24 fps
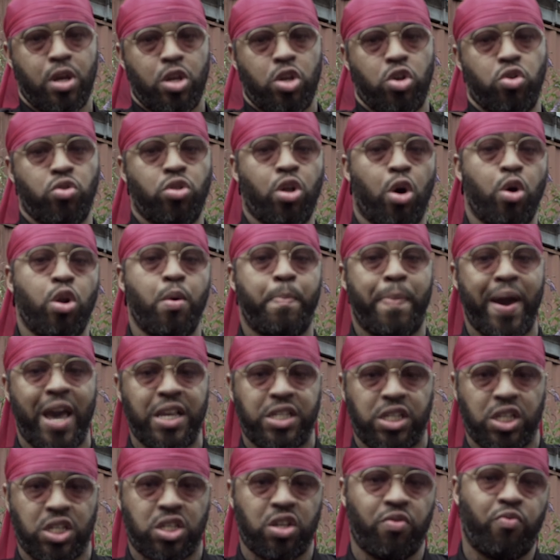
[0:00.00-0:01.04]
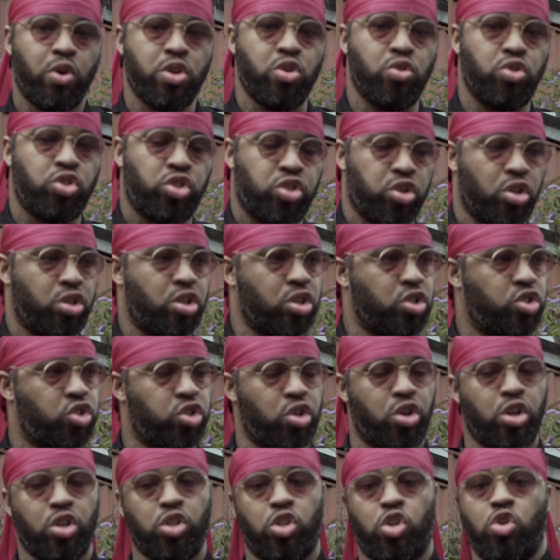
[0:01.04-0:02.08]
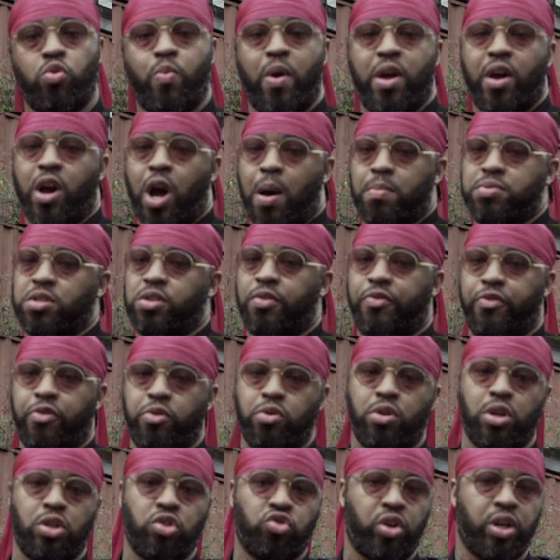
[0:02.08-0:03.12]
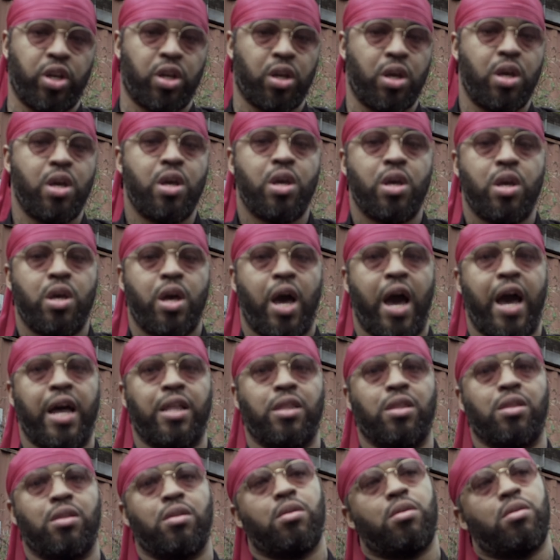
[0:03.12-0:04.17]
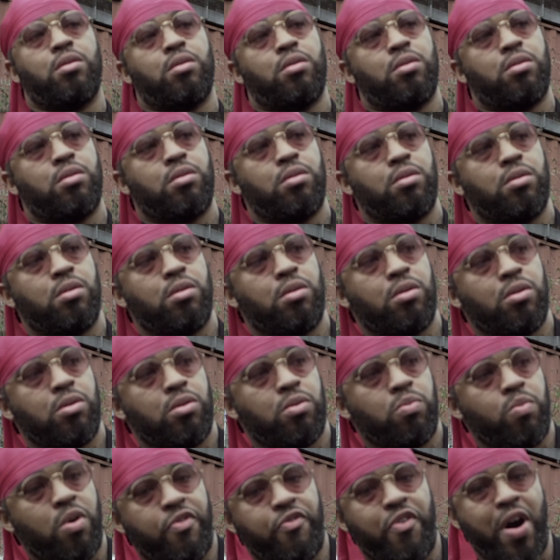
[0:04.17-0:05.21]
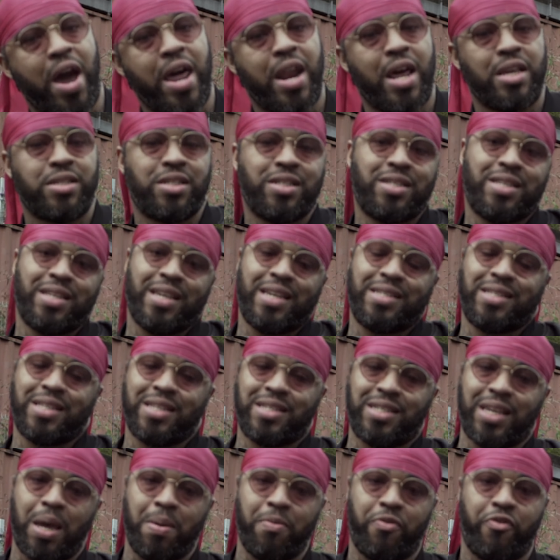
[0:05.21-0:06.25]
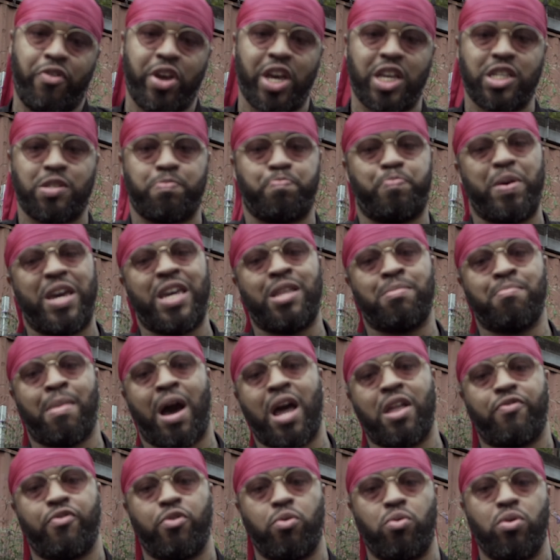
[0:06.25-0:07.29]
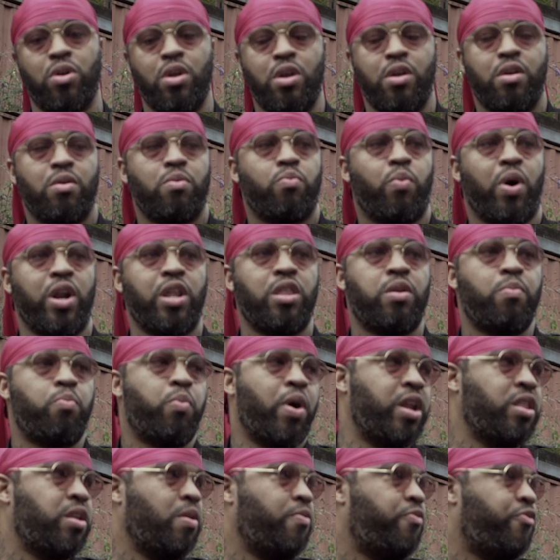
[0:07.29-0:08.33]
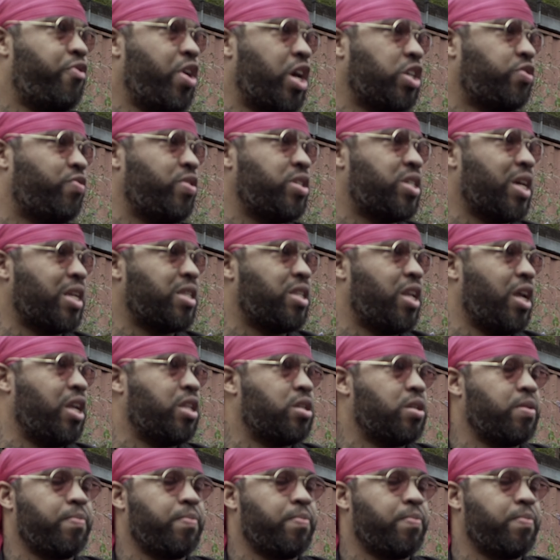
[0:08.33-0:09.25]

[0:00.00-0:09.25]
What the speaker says: You know the basics of what you should and shouldn't do when it comes to food and drink. And with finance, it's the same thing. It's being mindful. One of the first things I did